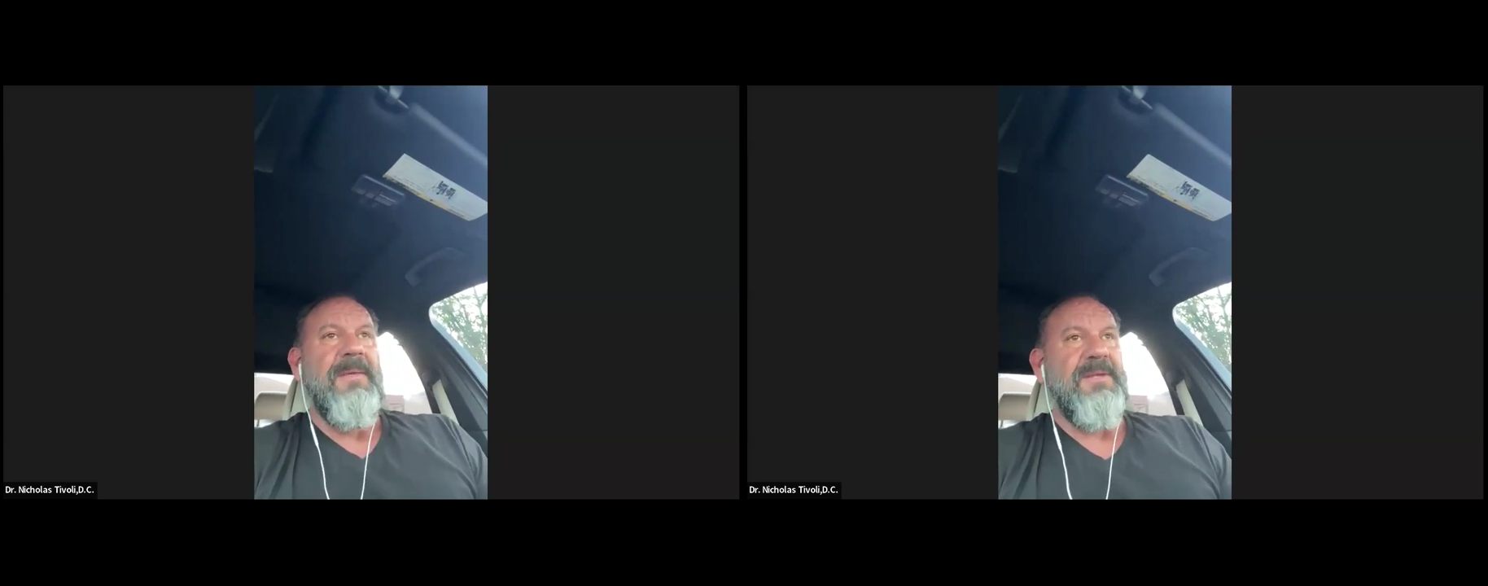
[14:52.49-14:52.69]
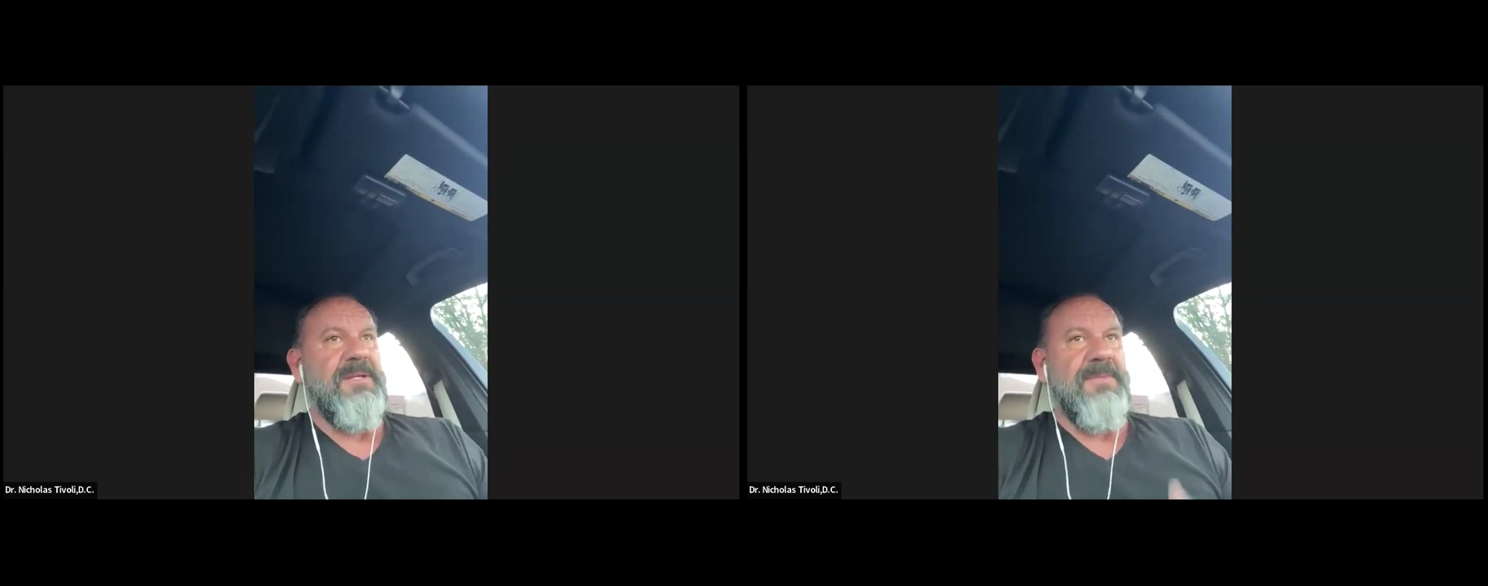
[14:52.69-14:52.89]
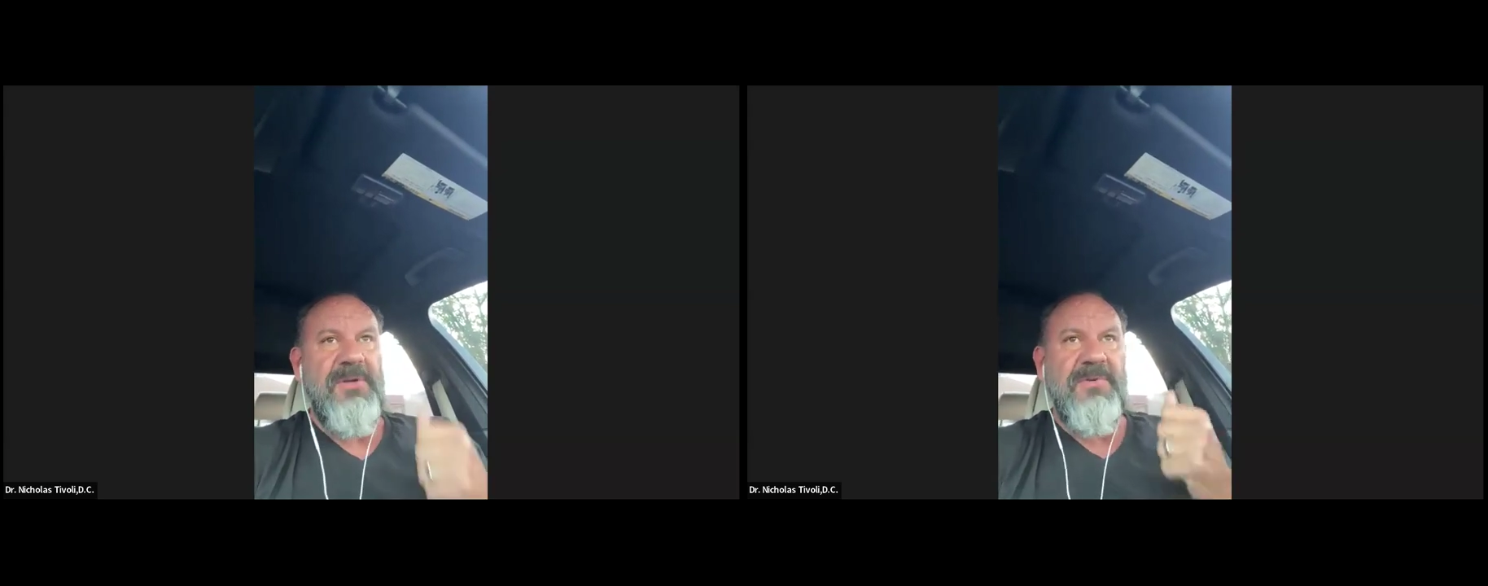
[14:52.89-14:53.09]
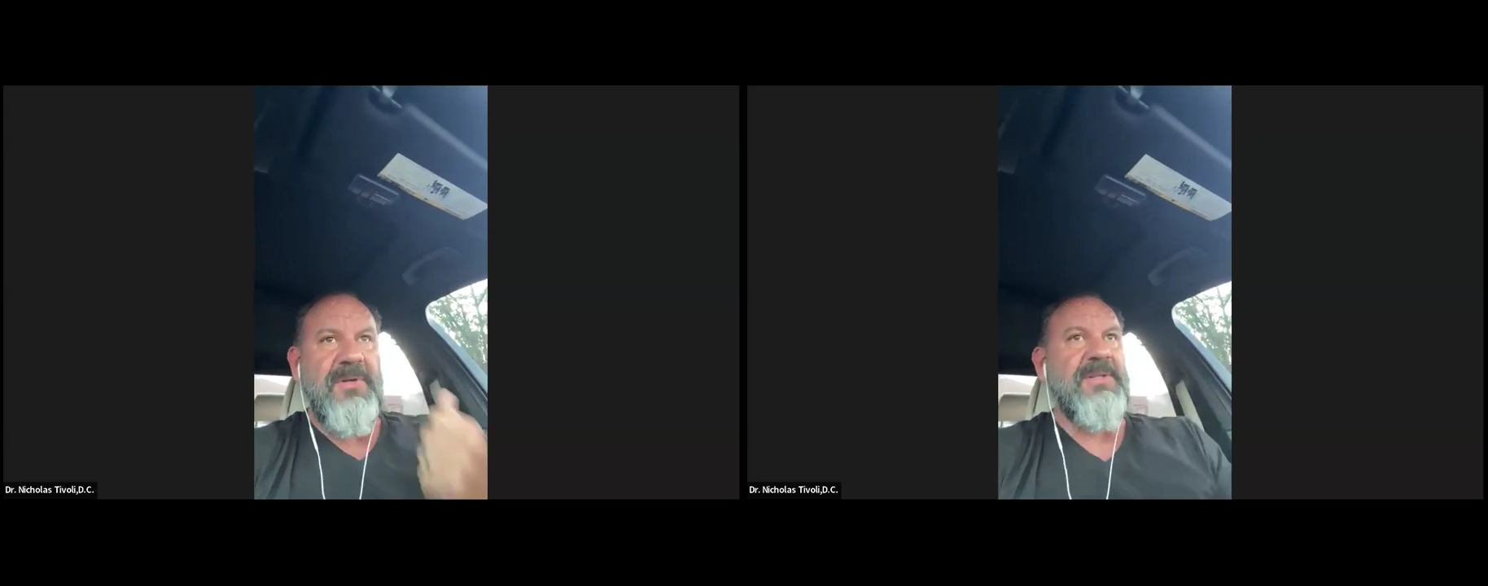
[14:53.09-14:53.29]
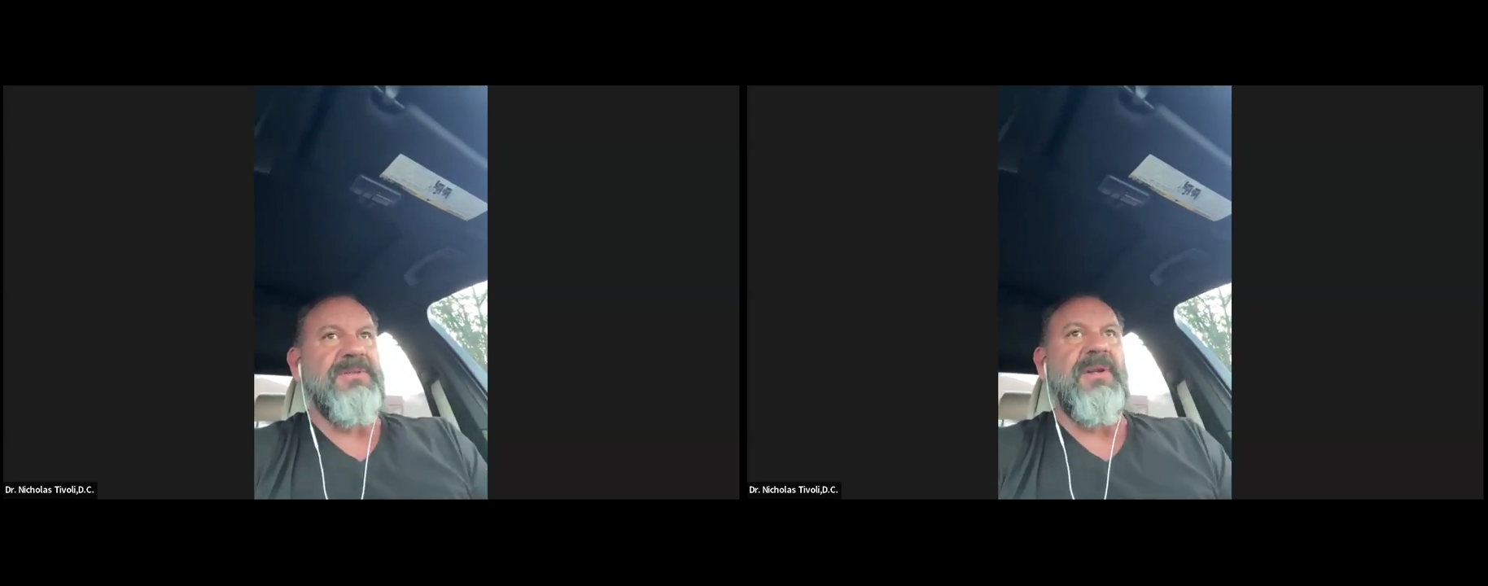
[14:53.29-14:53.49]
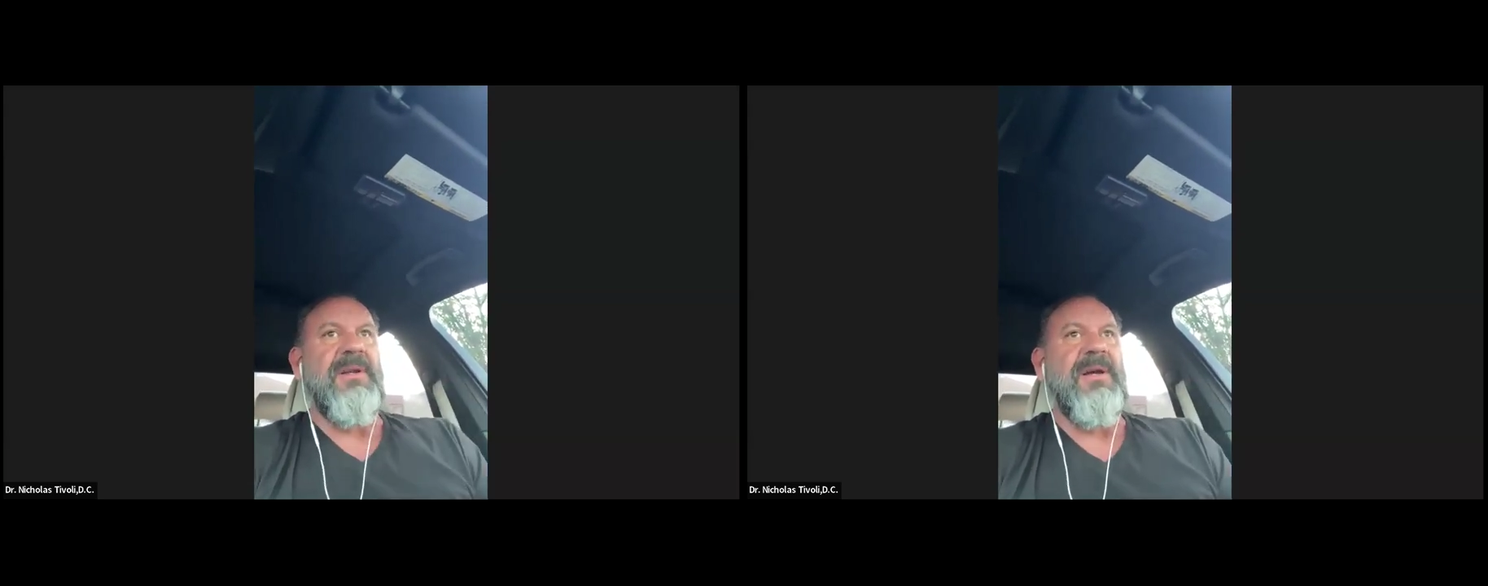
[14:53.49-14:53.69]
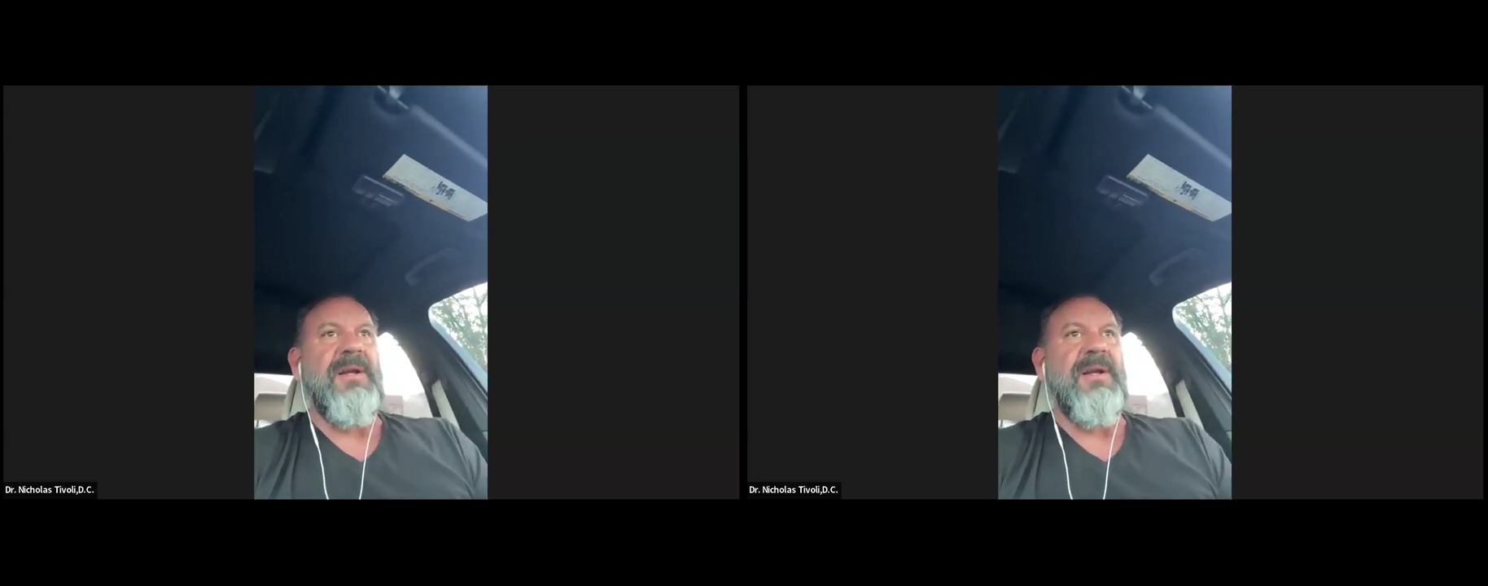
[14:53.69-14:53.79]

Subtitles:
she's been using X39.